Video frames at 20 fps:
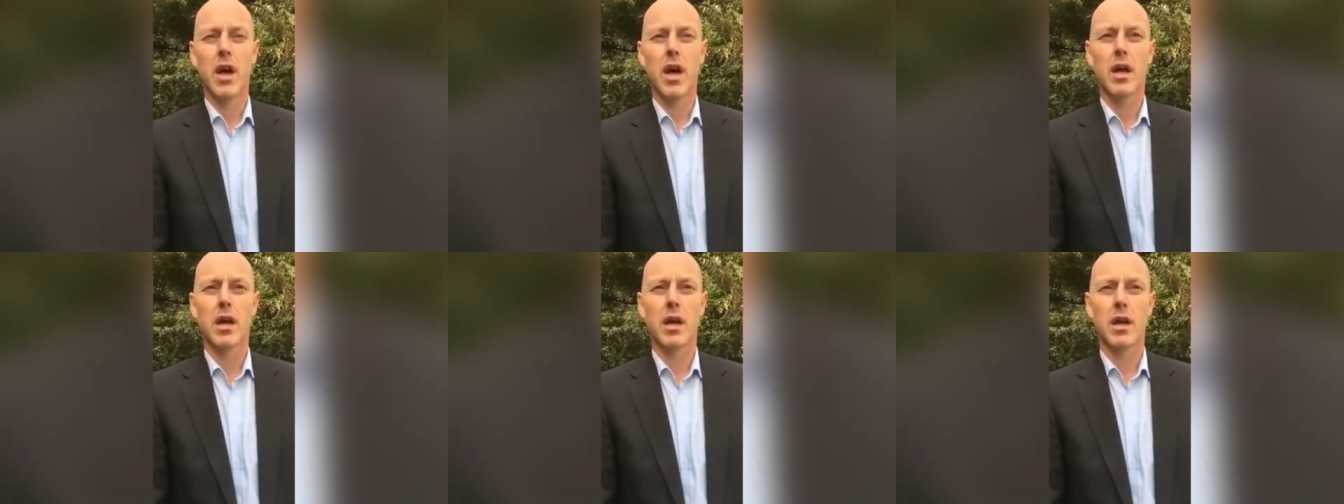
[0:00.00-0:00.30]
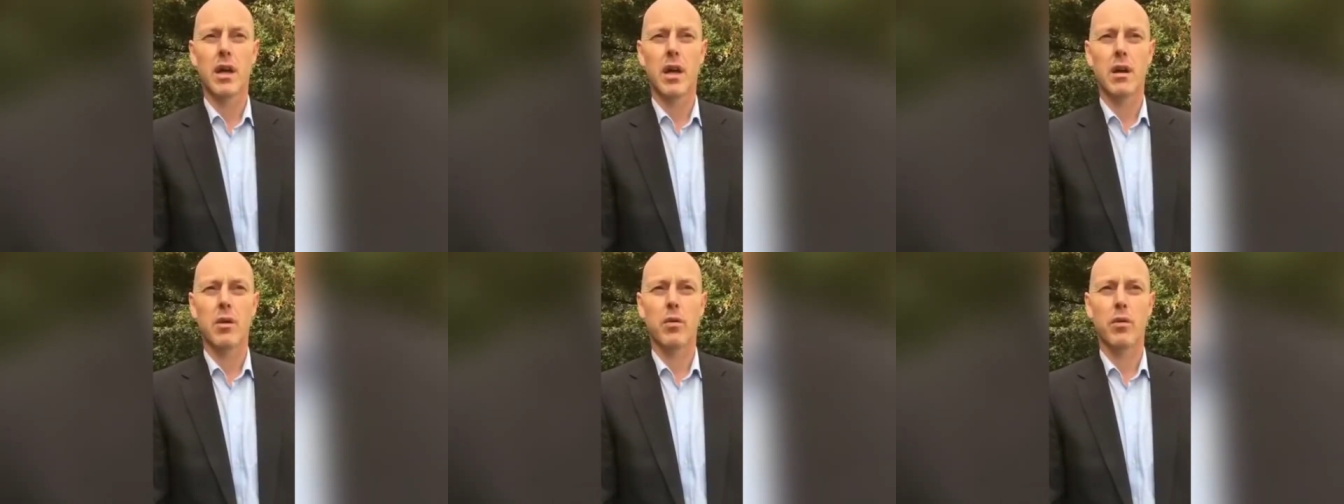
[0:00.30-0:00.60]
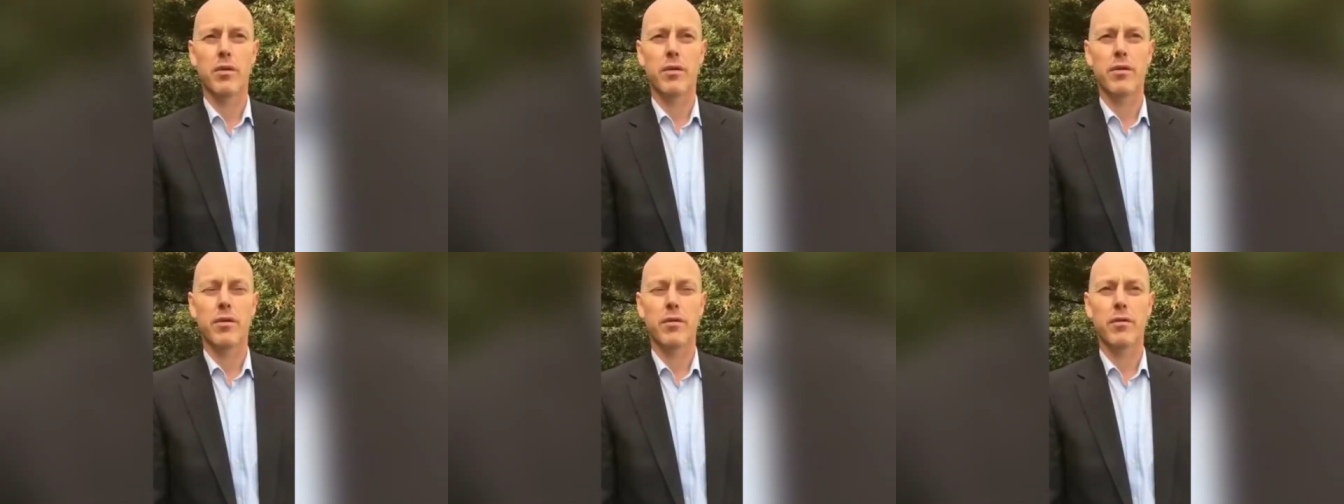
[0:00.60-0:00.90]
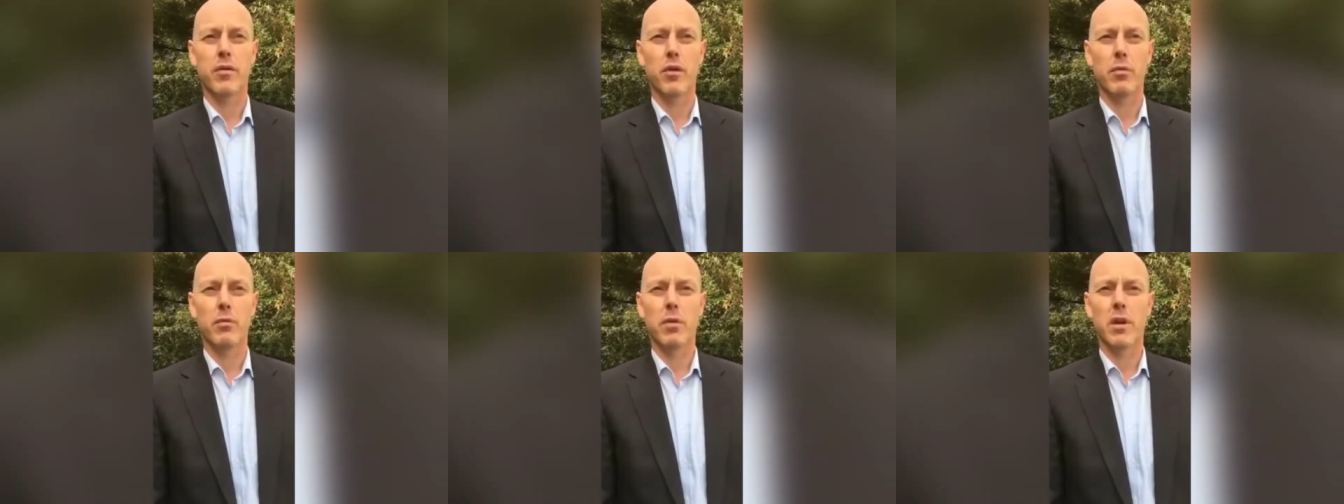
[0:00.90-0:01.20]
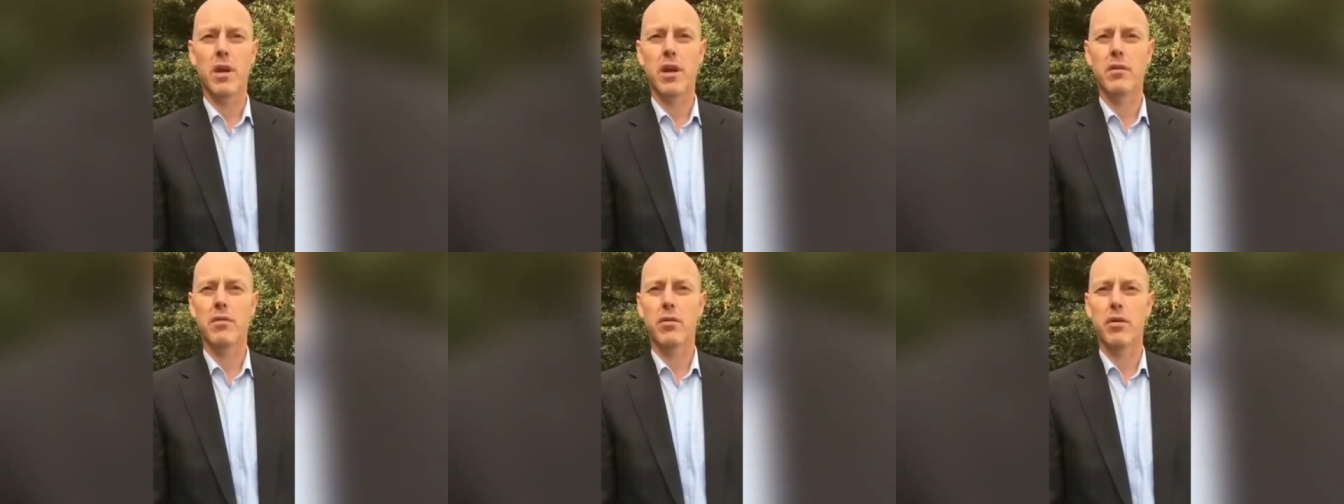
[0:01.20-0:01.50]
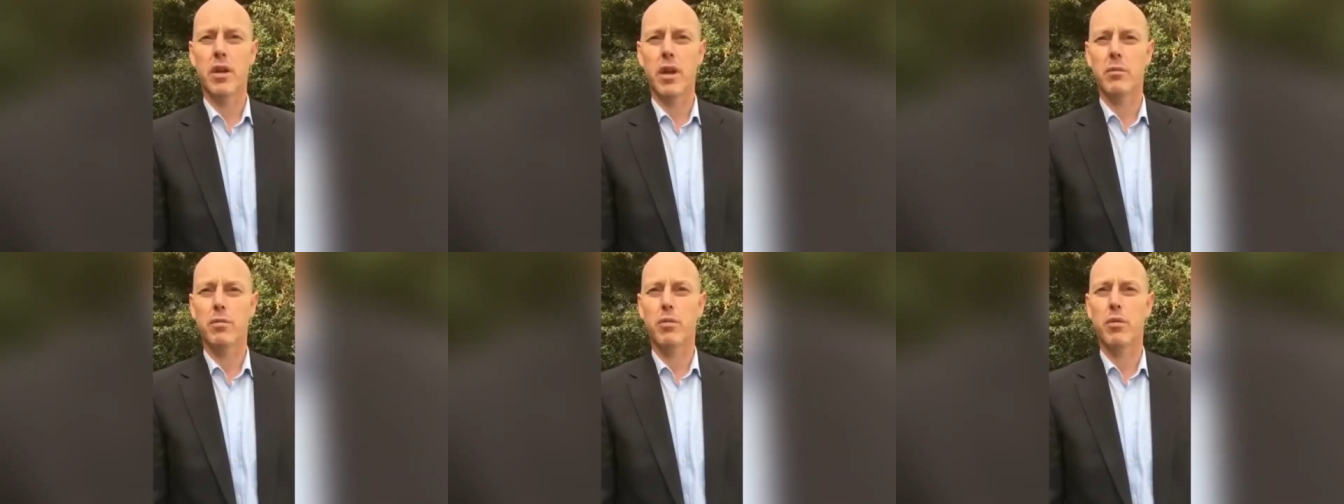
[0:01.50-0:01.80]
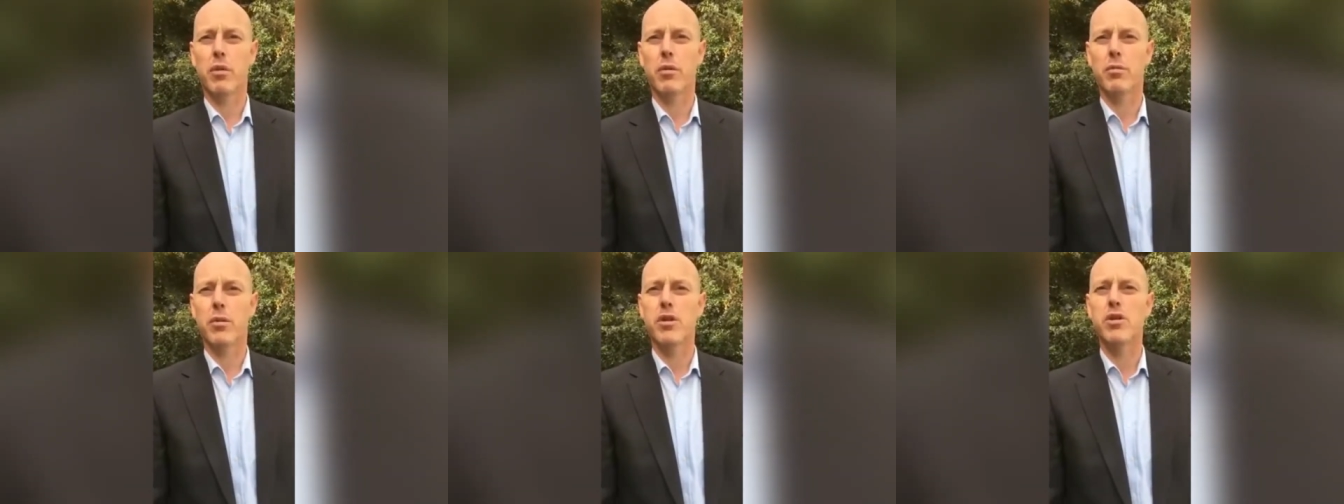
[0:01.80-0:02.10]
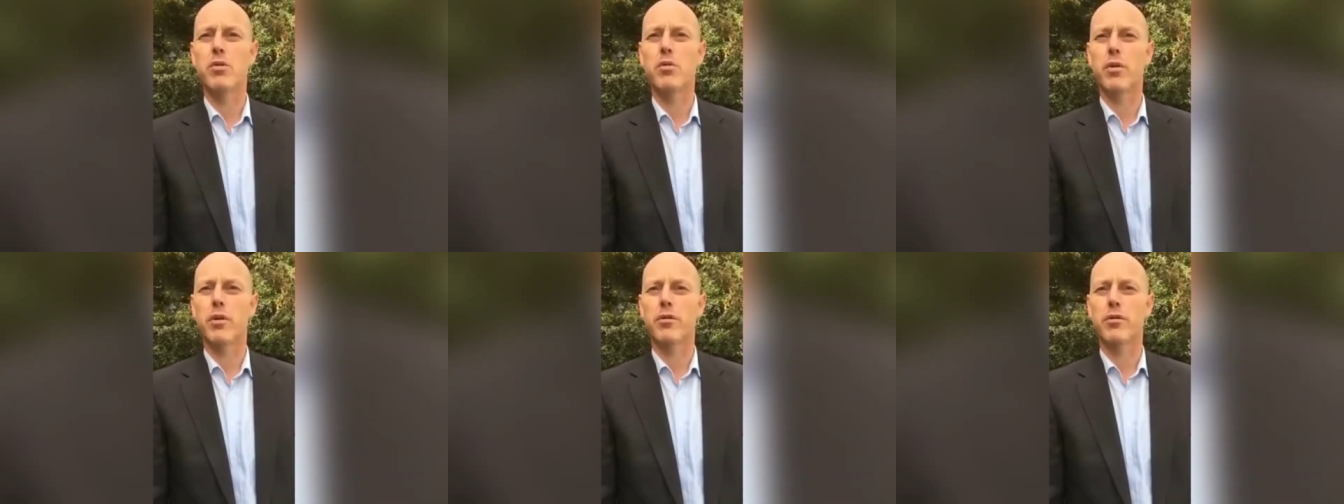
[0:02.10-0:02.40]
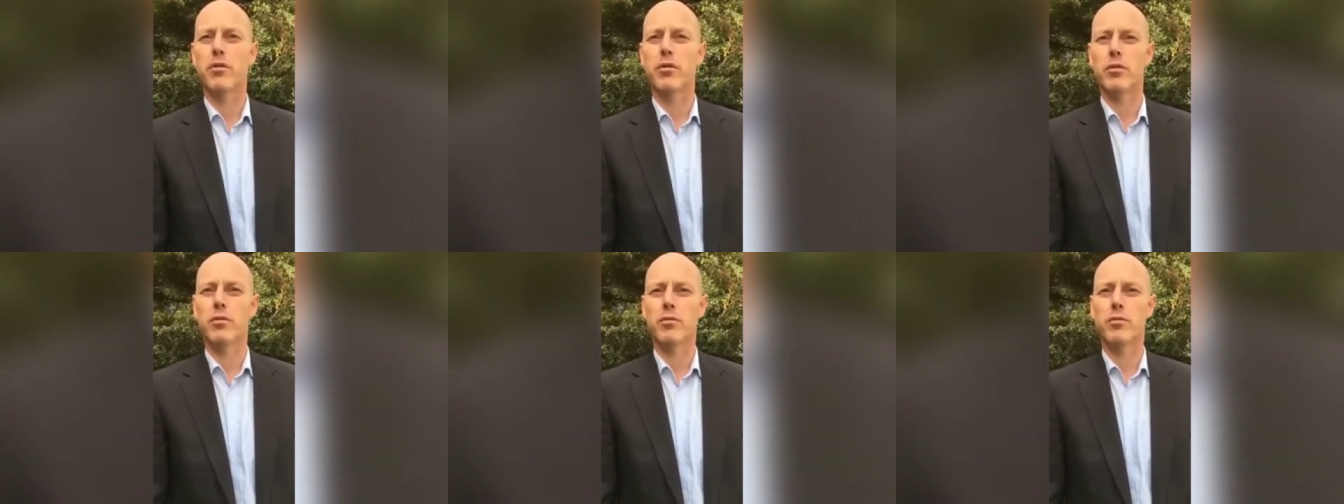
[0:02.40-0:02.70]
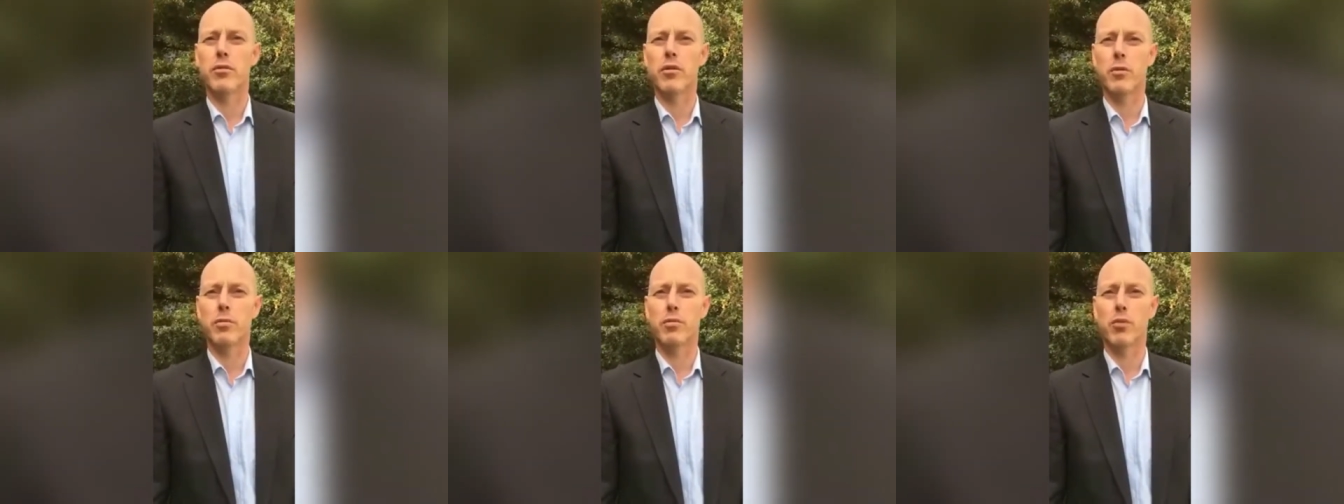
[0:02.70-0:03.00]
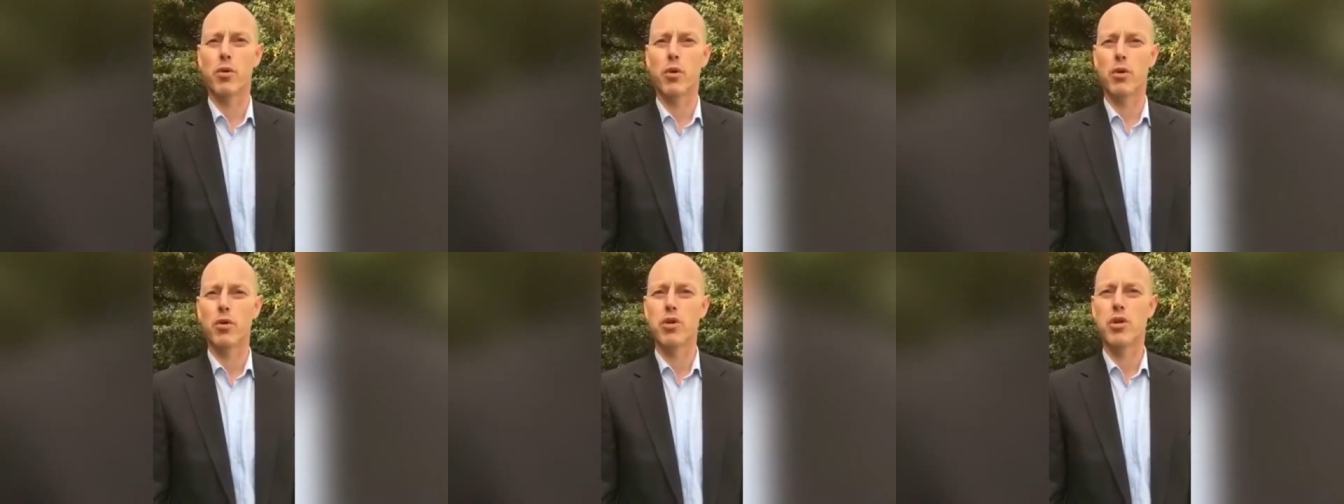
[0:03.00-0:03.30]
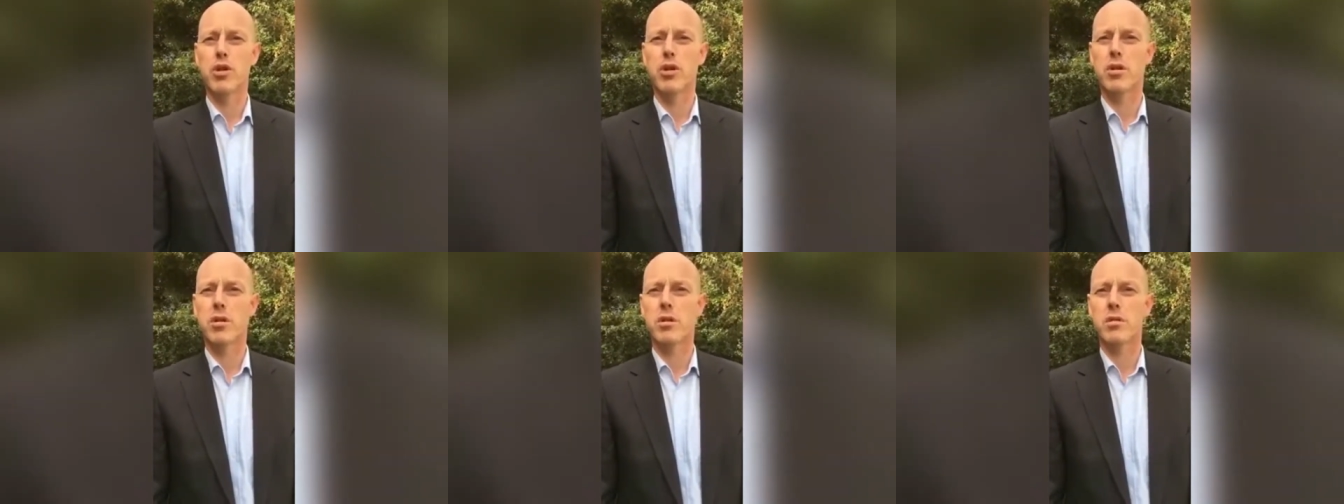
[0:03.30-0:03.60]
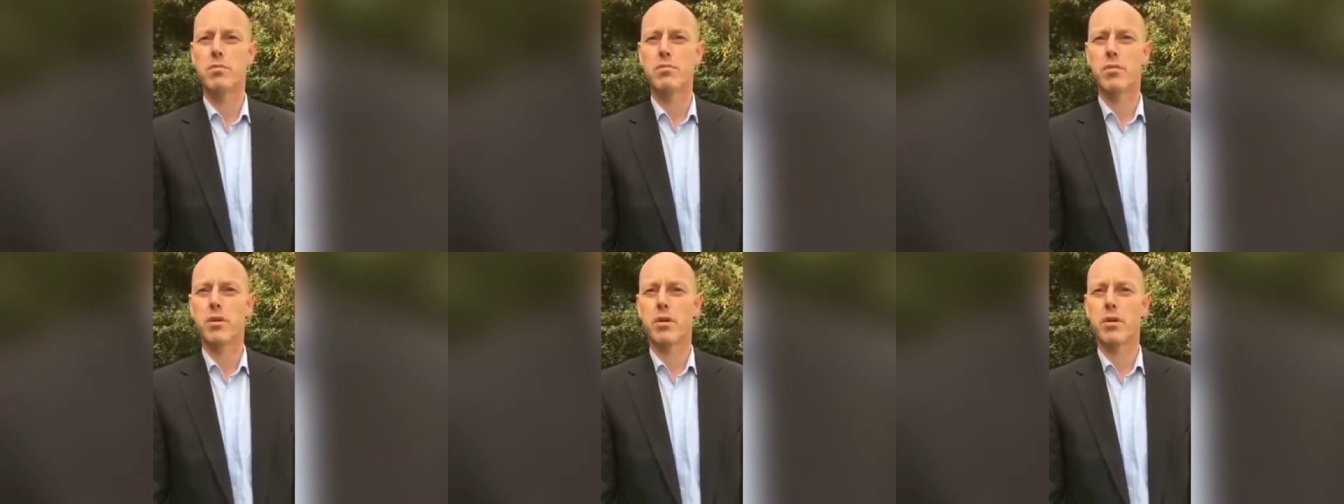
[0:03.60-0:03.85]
And then I was a firm believer that prohibition was a good approach.